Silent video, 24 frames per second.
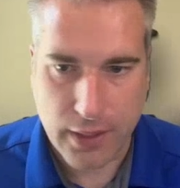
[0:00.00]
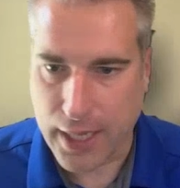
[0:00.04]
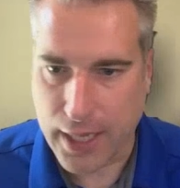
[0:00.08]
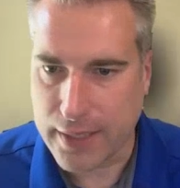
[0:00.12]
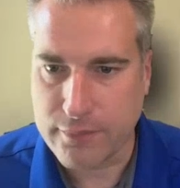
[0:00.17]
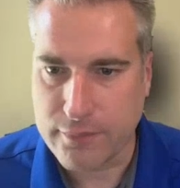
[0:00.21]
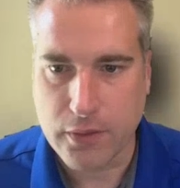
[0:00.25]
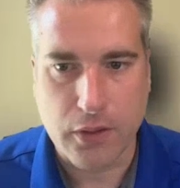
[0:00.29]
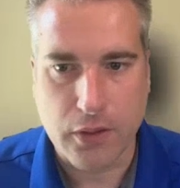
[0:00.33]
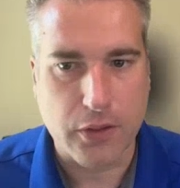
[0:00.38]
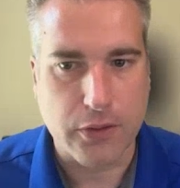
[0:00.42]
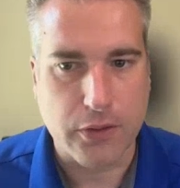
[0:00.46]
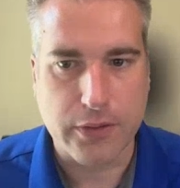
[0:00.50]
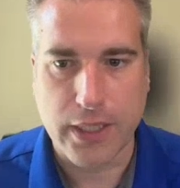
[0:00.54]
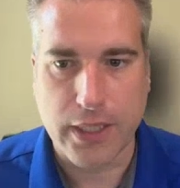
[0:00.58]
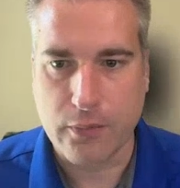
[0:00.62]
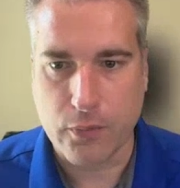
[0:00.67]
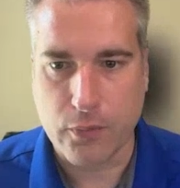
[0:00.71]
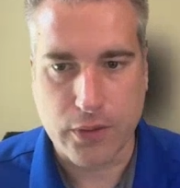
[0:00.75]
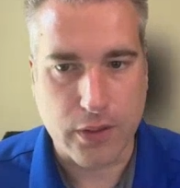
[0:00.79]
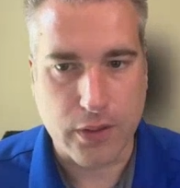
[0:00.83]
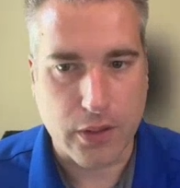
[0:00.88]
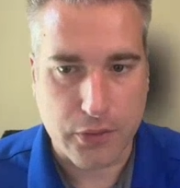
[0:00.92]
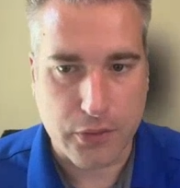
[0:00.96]
I haven't heard that
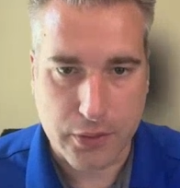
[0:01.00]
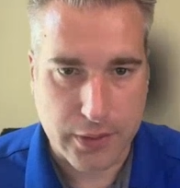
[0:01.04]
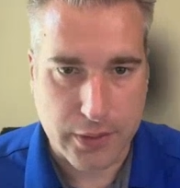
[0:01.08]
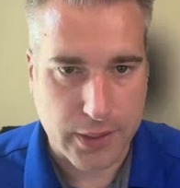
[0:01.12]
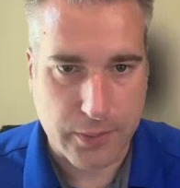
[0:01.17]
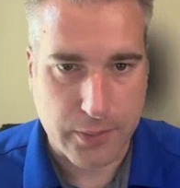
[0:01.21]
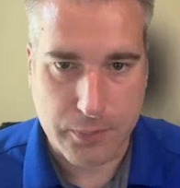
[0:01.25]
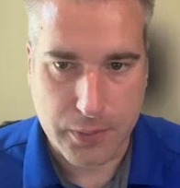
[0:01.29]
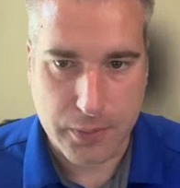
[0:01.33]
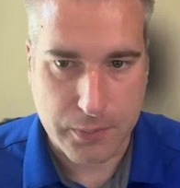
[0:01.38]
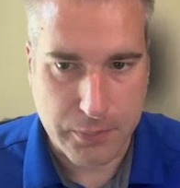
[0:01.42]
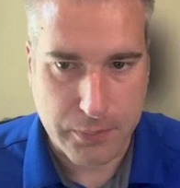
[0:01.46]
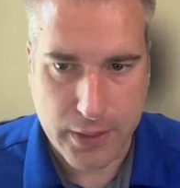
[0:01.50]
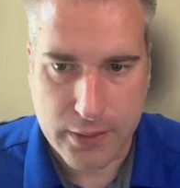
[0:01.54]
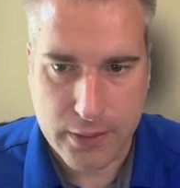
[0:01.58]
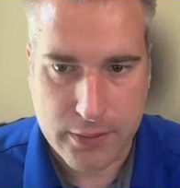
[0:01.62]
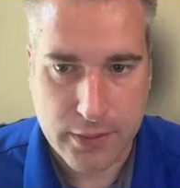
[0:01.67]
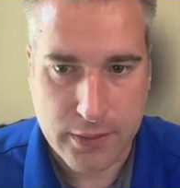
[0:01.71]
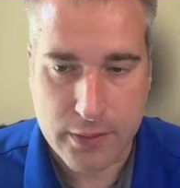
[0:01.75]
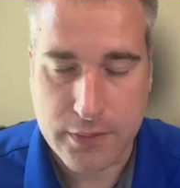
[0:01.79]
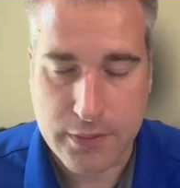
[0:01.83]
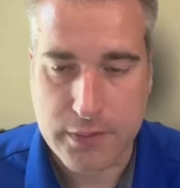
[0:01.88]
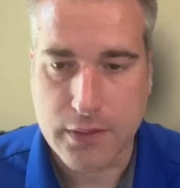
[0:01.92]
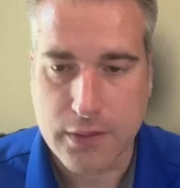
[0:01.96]
with other
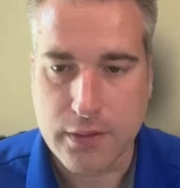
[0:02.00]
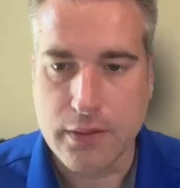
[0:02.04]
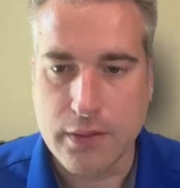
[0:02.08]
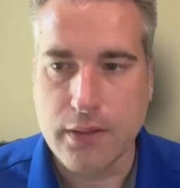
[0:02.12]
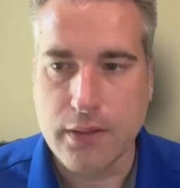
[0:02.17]
competitors.